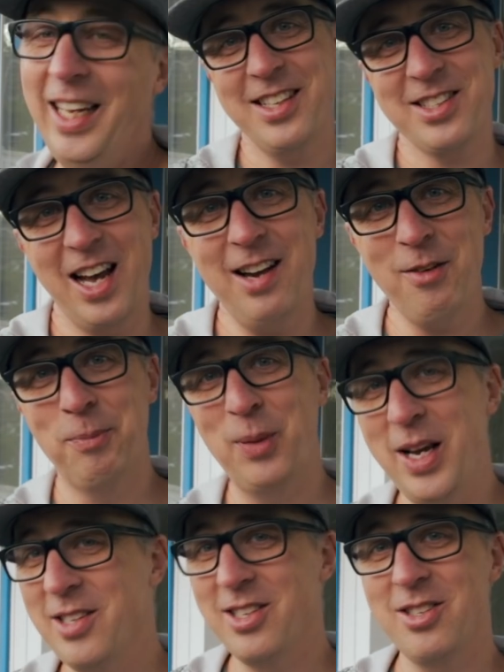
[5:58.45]
This kind of a
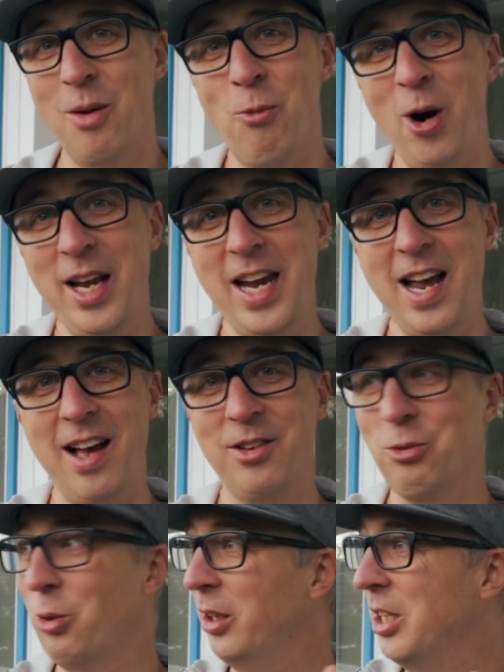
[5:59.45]
place is on one
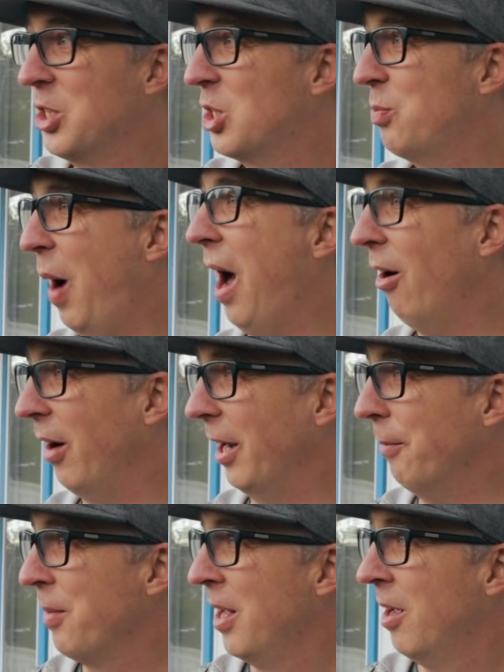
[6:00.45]
hand really
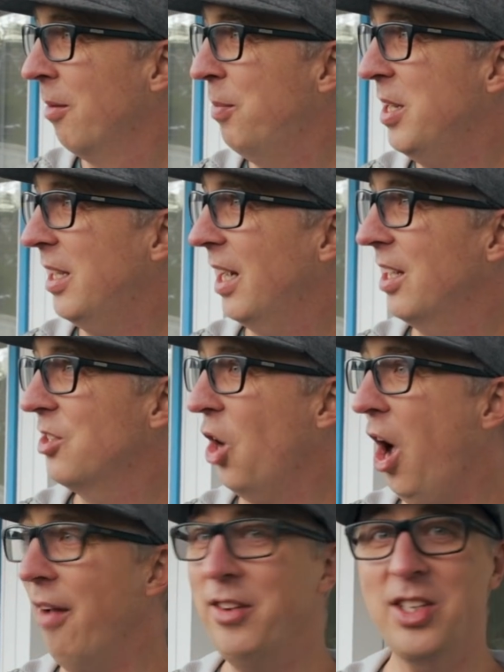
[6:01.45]
inspiring, because
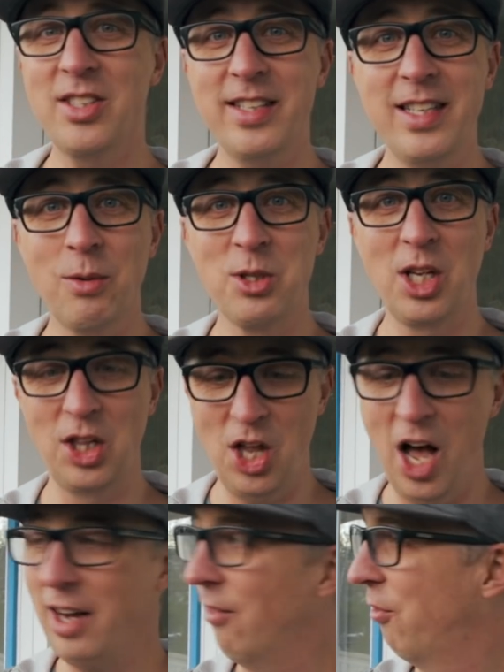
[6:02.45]
obviously there was a
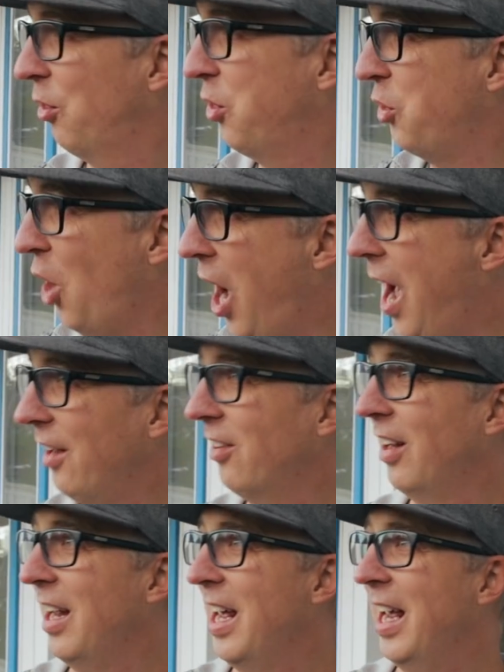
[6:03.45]
lot of thought
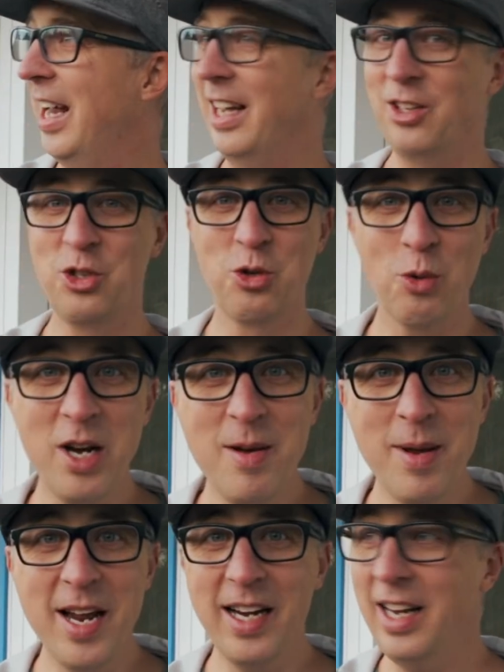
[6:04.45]
and
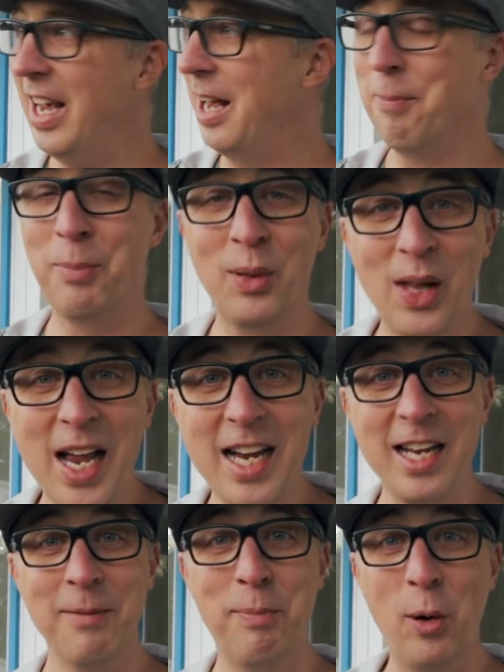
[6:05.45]
dreaming and
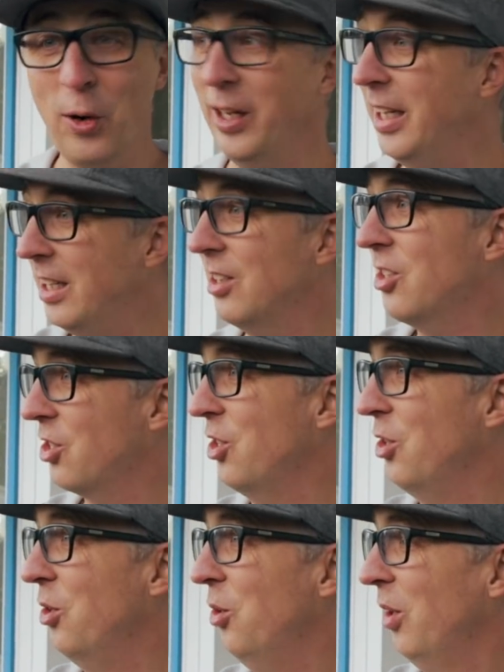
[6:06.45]
planning put
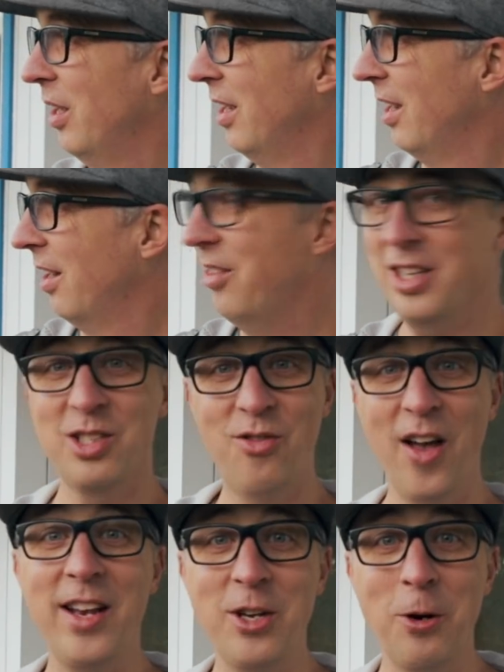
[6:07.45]
into this
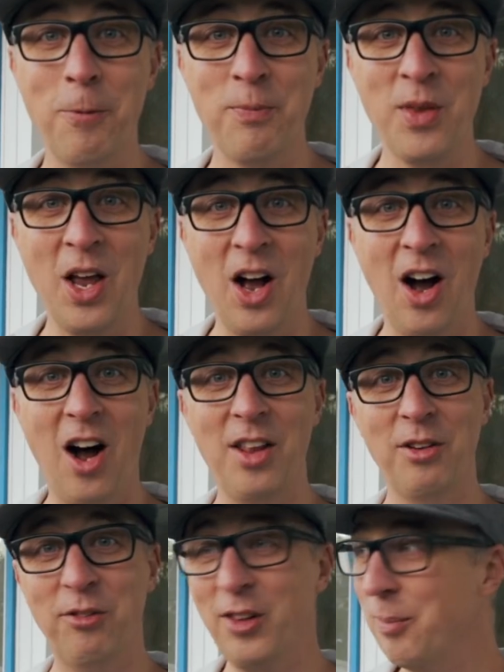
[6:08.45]
venue.
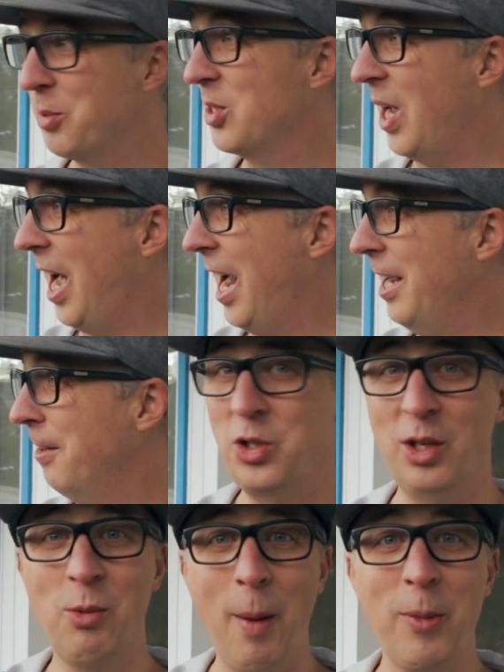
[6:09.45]
On the flip side,
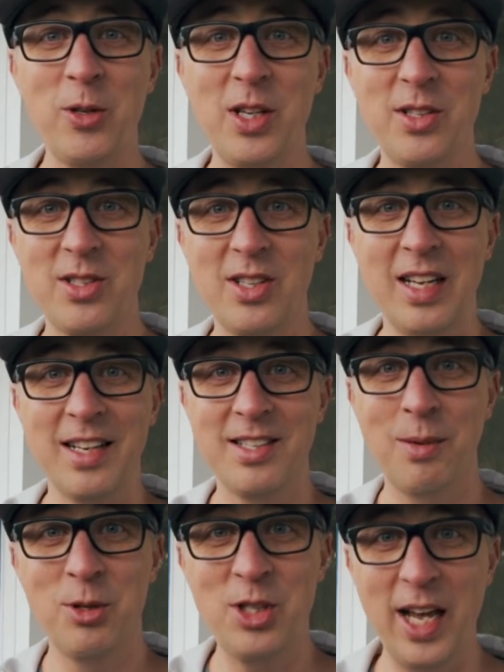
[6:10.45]
it represents
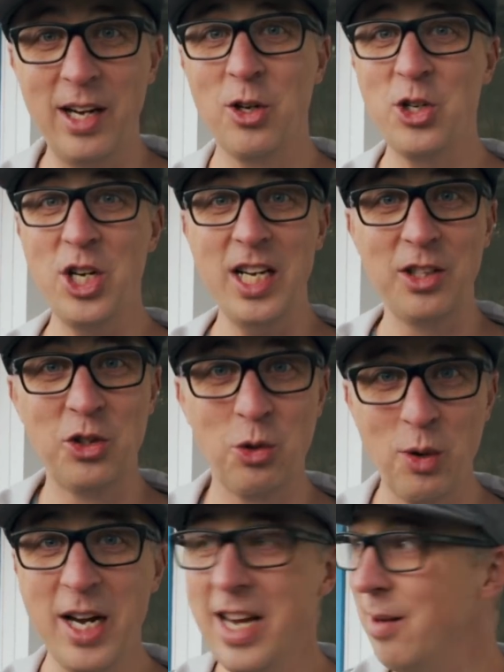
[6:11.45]
someone's energy and
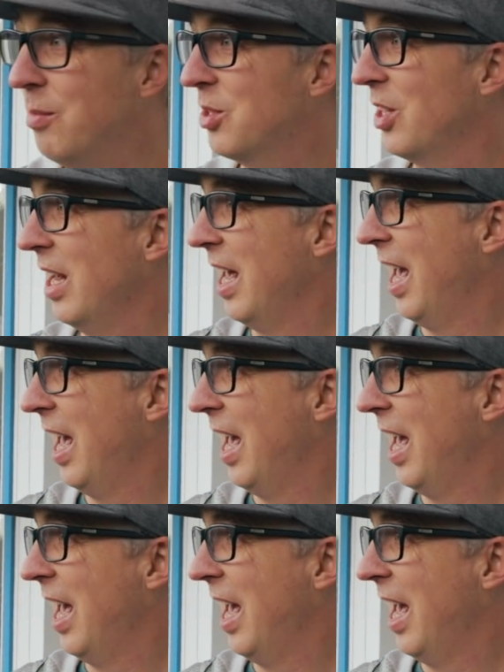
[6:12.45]
dreams